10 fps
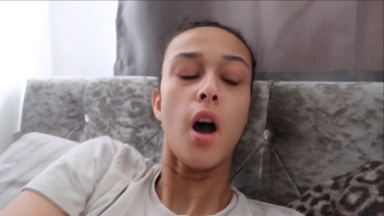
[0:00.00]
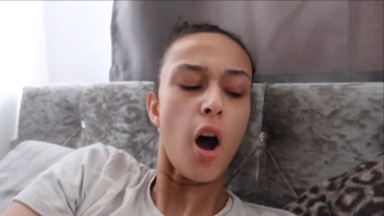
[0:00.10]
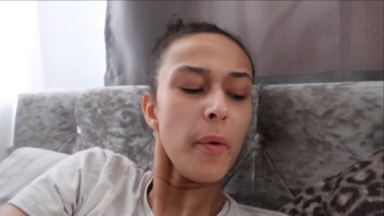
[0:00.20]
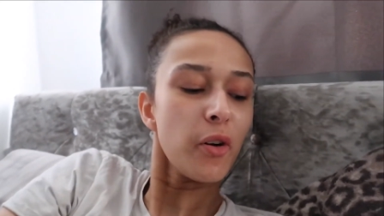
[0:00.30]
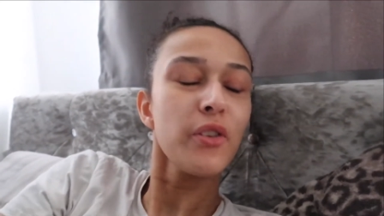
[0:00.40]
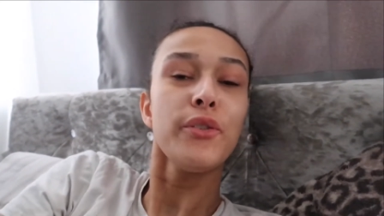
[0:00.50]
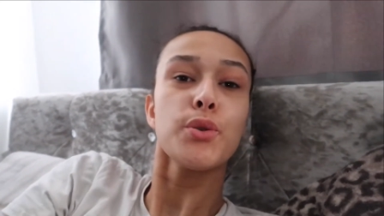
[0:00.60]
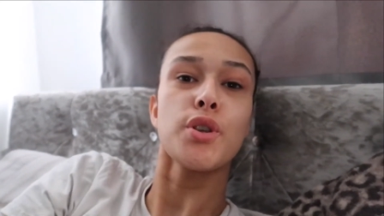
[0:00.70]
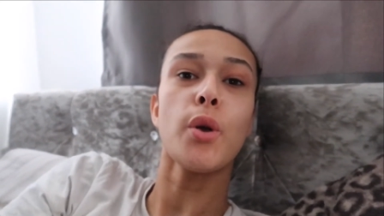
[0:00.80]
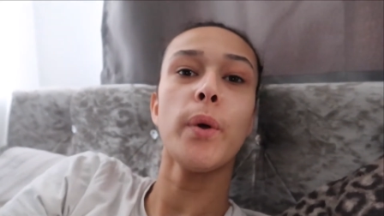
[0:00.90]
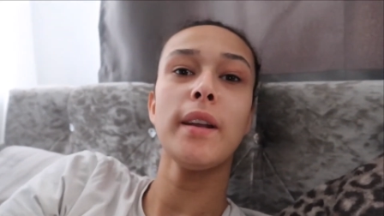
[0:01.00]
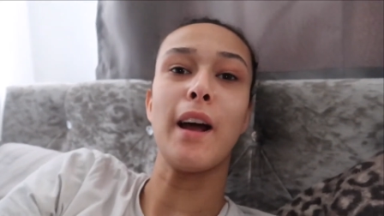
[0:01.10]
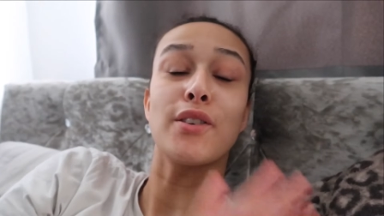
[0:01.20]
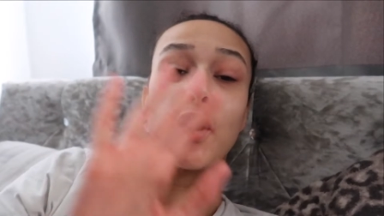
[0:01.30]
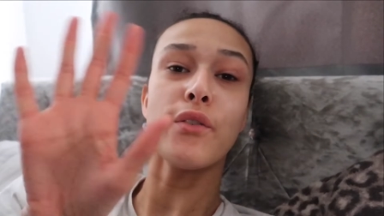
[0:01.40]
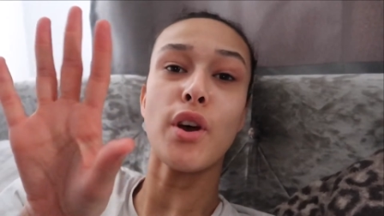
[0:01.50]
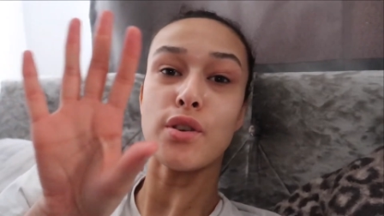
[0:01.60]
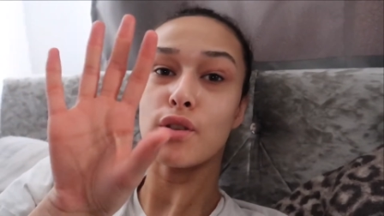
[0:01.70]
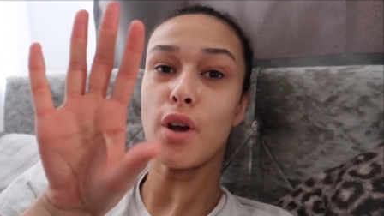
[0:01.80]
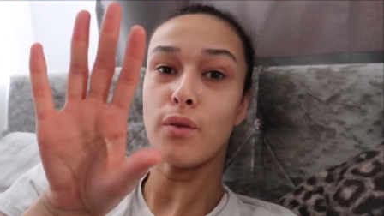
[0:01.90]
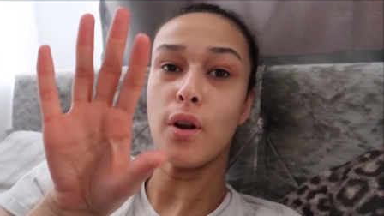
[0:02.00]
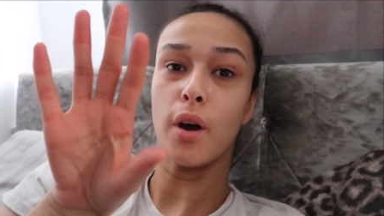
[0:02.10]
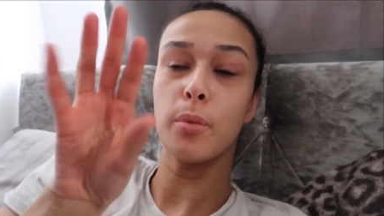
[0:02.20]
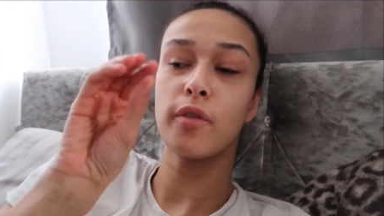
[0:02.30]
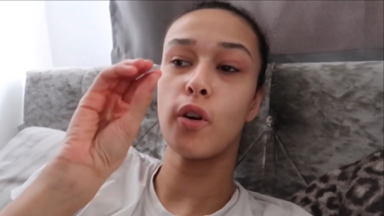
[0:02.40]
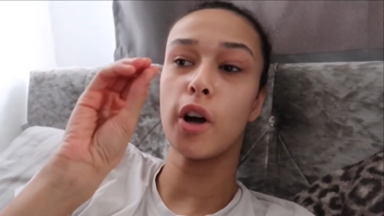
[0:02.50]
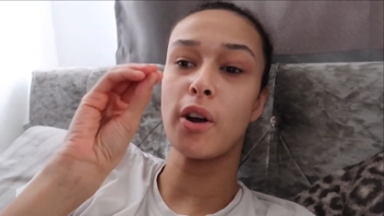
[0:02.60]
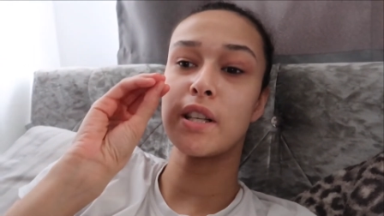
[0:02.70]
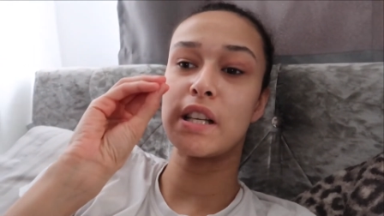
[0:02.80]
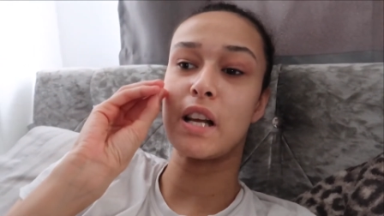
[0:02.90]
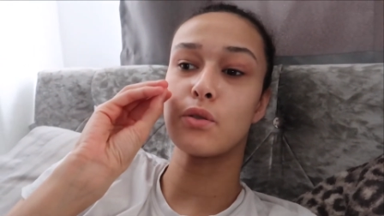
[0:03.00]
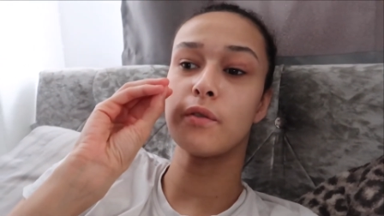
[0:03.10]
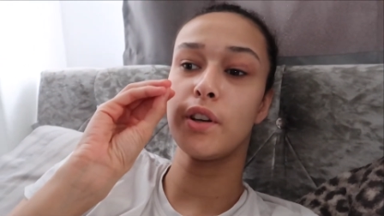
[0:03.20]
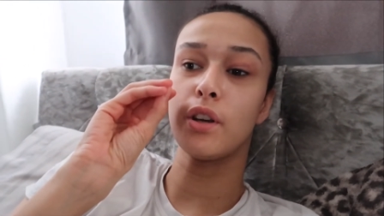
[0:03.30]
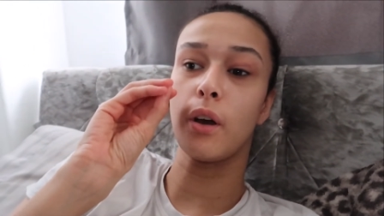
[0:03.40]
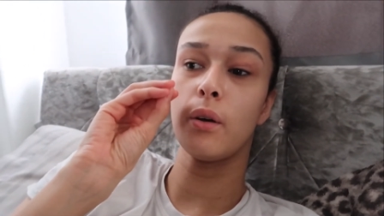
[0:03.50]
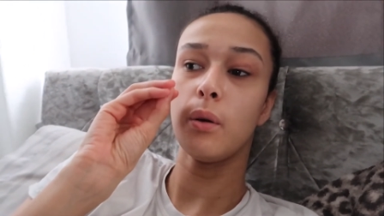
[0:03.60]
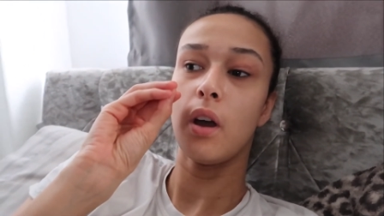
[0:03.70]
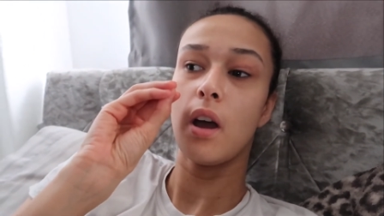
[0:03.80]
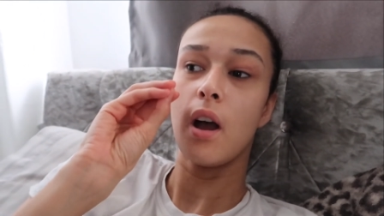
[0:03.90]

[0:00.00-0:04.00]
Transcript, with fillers: oh my god it feels so weird now so for those that don't know before i go into this actual video